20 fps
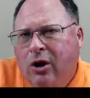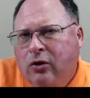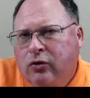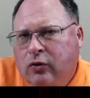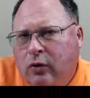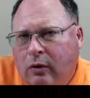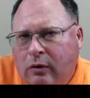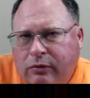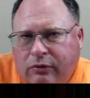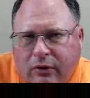
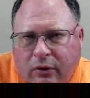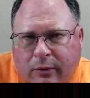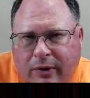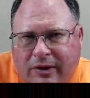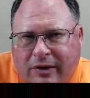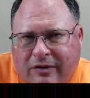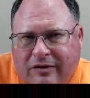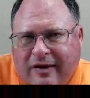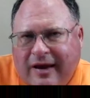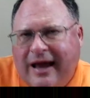Don't throw in the
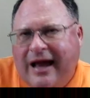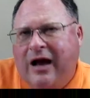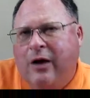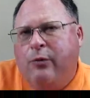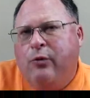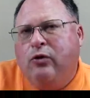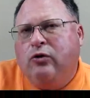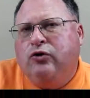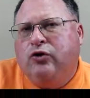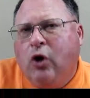
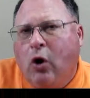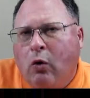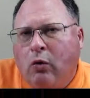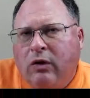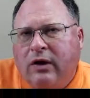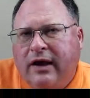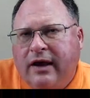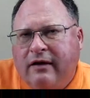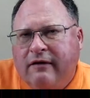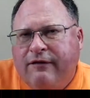towel. Don't
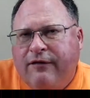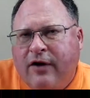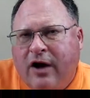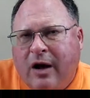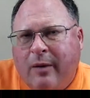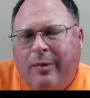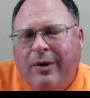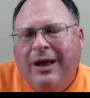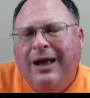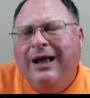give up.
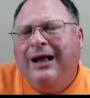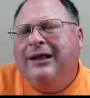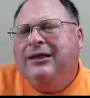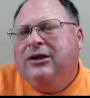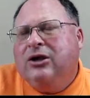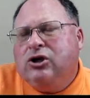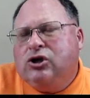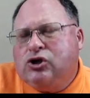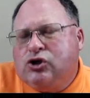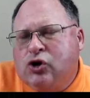There's
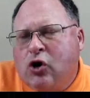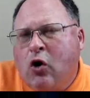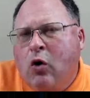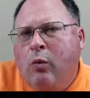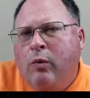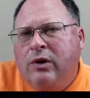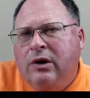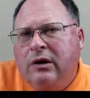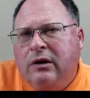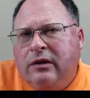so
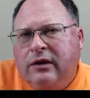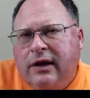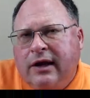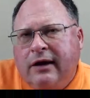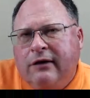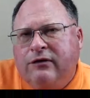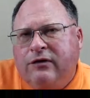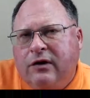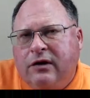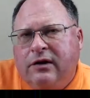many things
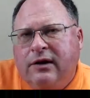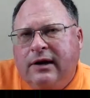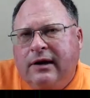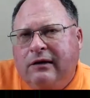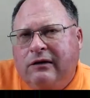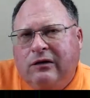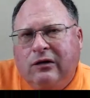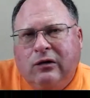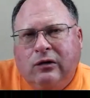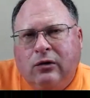you need to
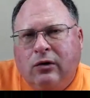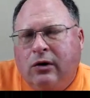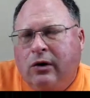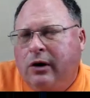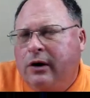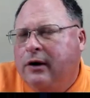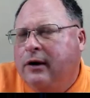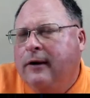learn.